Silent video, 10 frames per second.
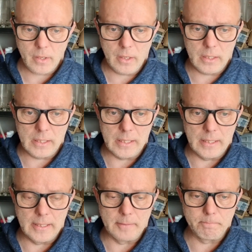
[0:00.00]

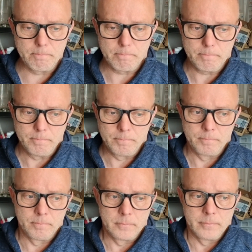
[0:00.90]
um,
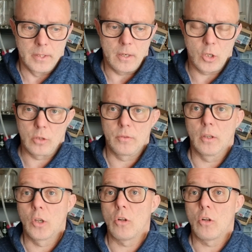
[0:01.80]
the